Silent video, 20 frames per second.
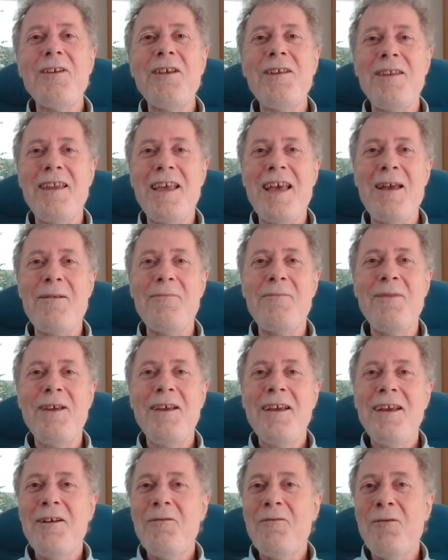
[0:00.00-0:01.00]
in them,
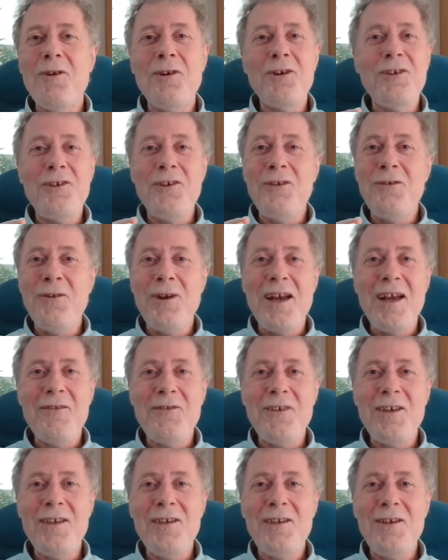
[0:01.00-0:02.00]
what you have
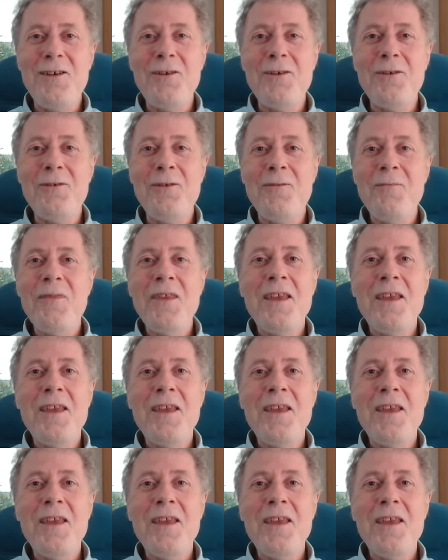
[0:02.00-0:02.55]
in you,